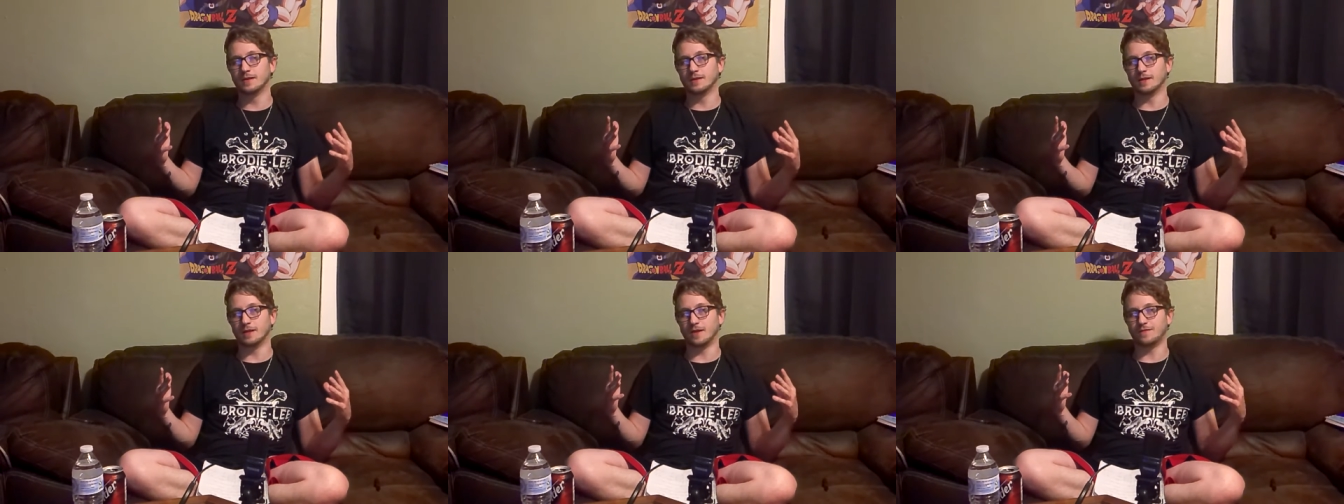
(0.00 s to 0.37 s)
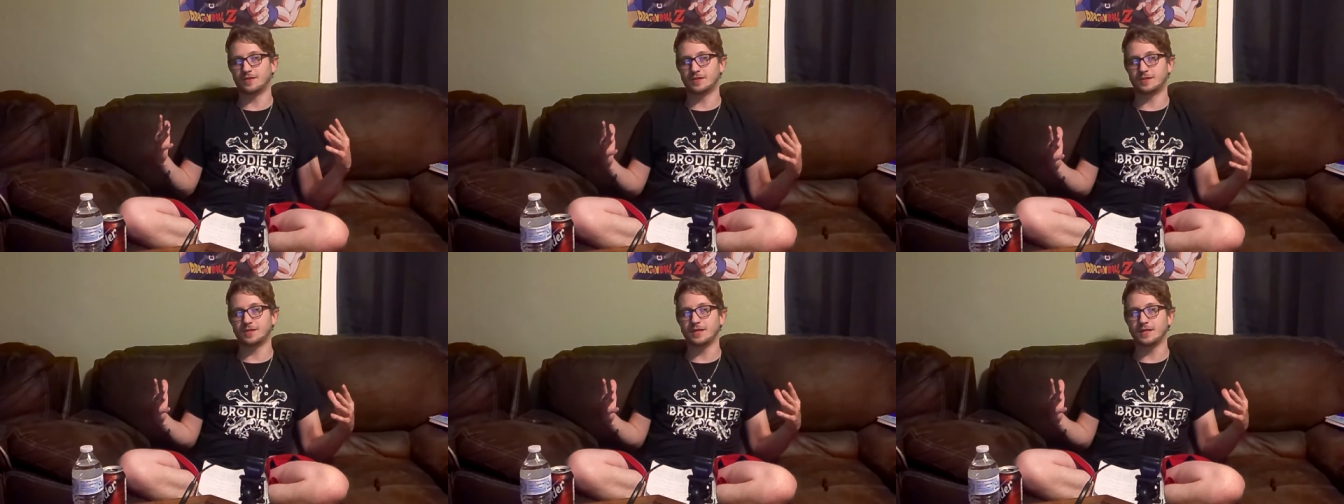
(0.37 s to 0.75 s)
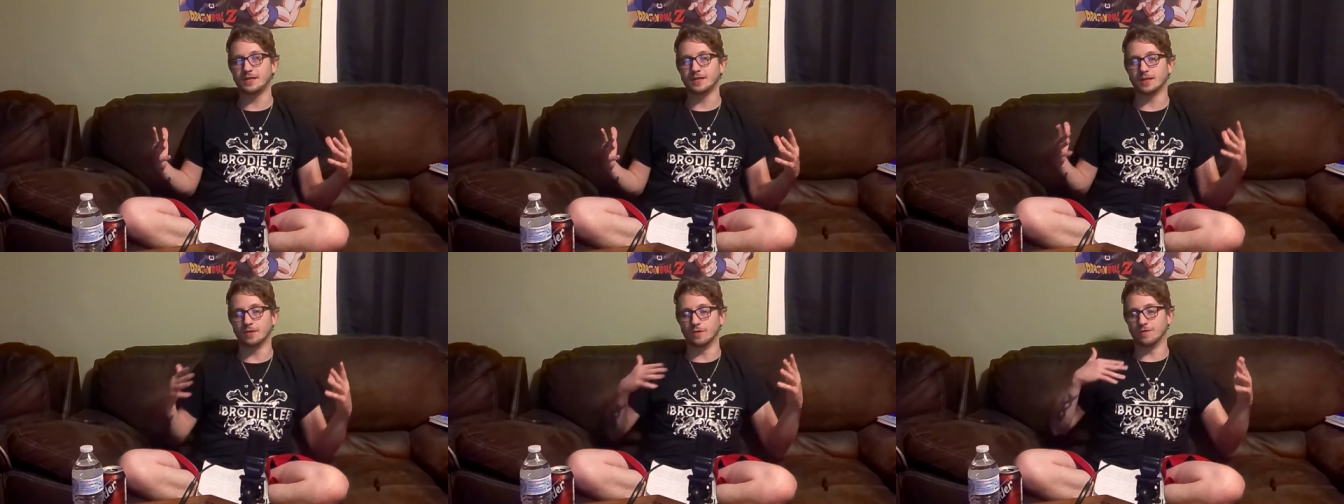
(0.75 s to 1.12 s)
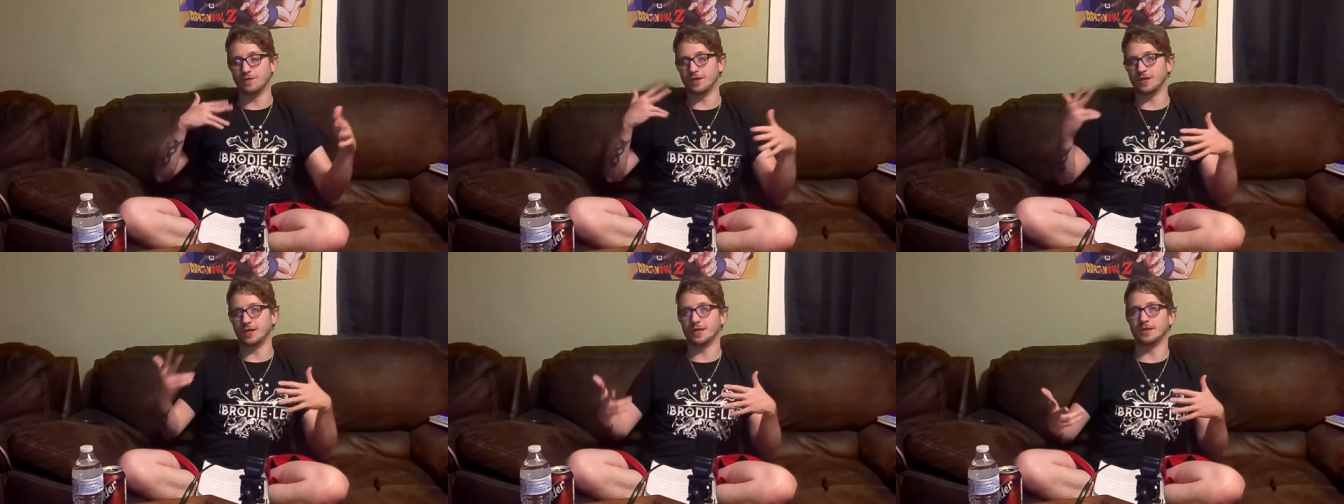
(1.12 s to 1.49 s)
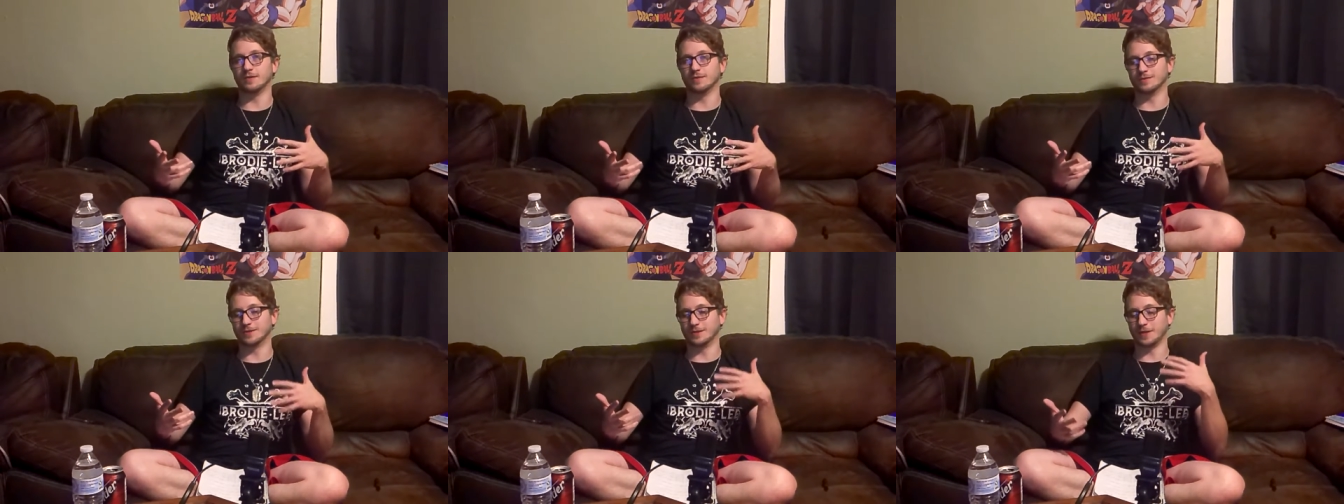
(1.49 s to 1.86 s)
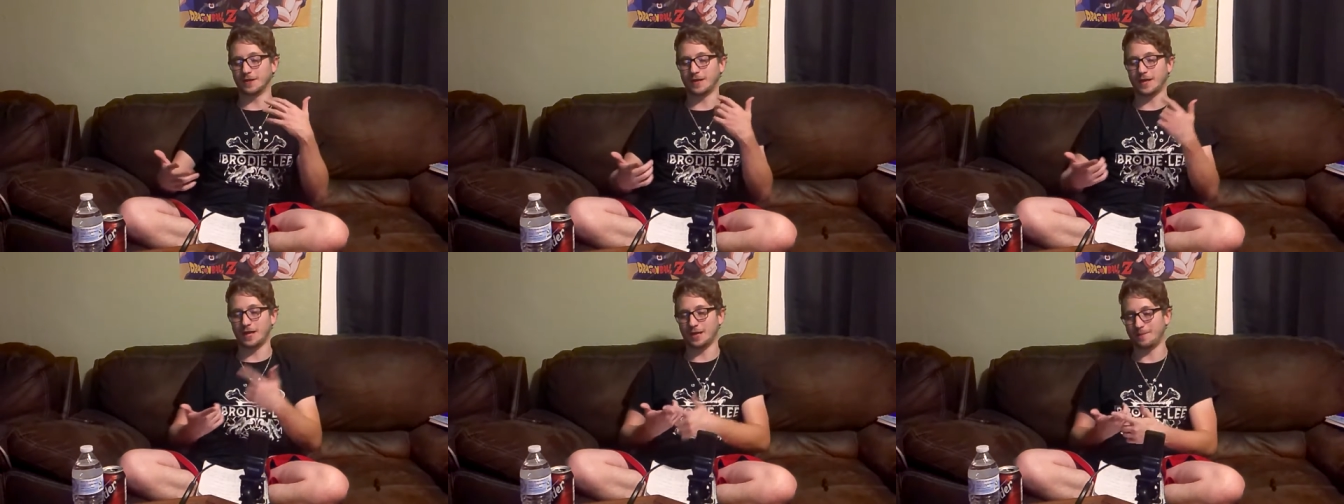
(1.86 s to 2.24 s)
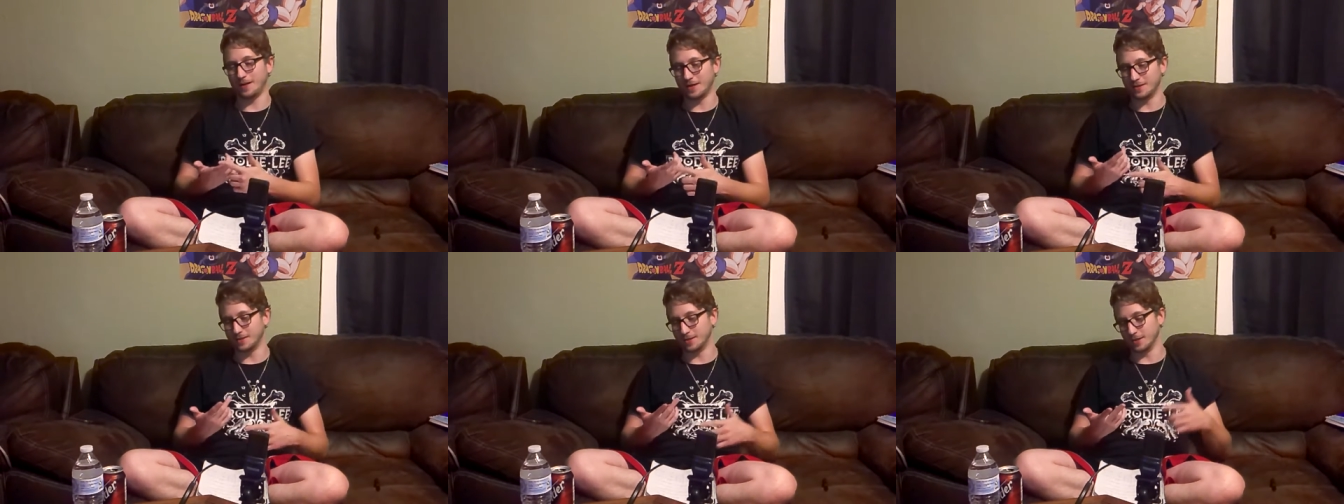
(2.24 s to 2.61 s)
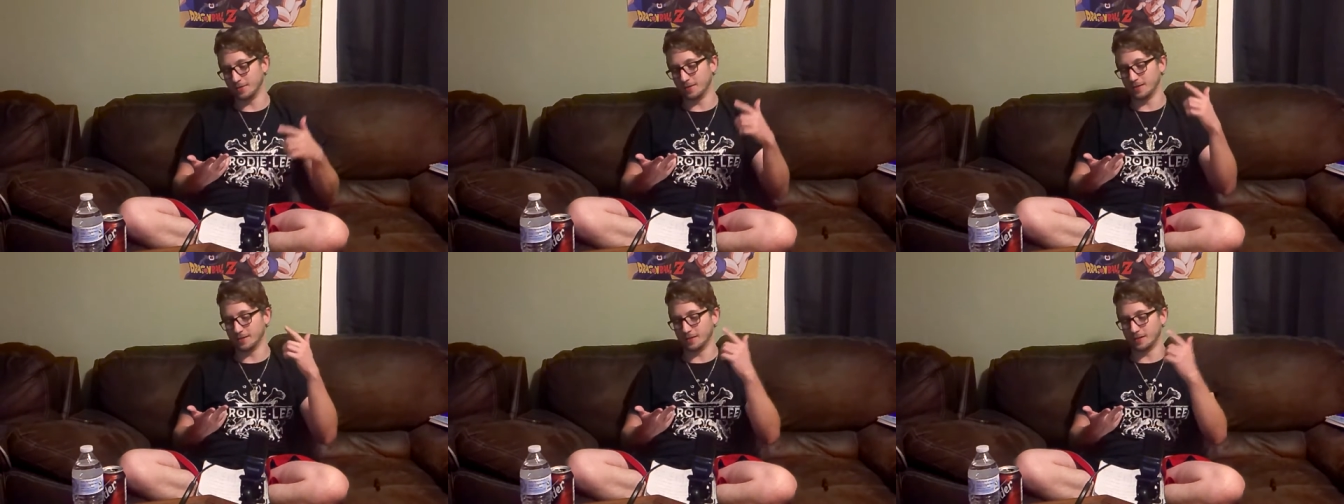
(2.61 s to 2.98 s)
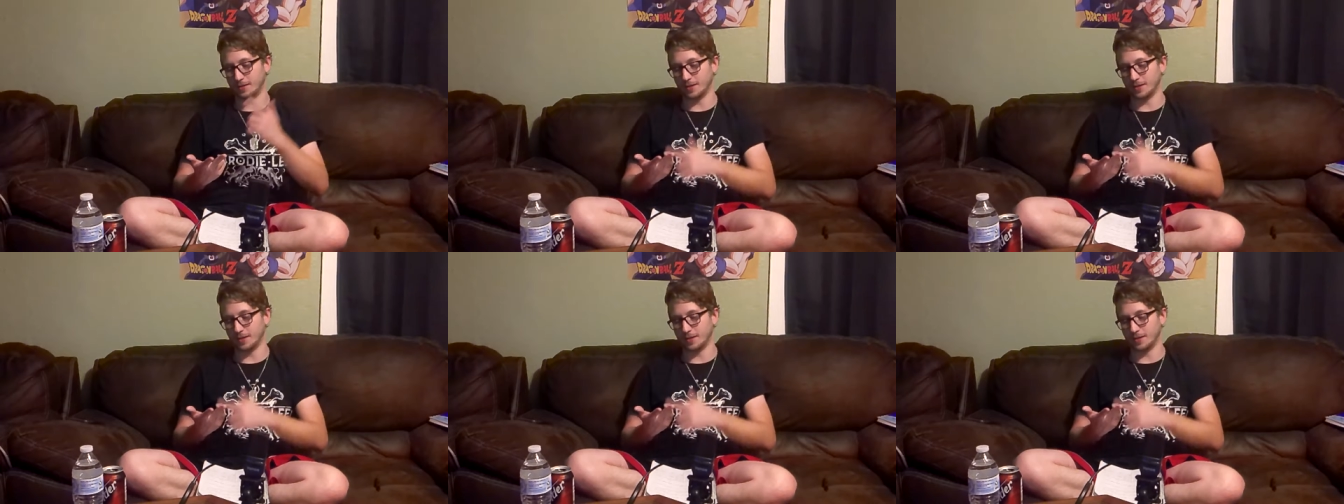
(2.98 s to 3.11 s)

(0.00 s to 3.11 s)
that I've seen over the years in like animated series and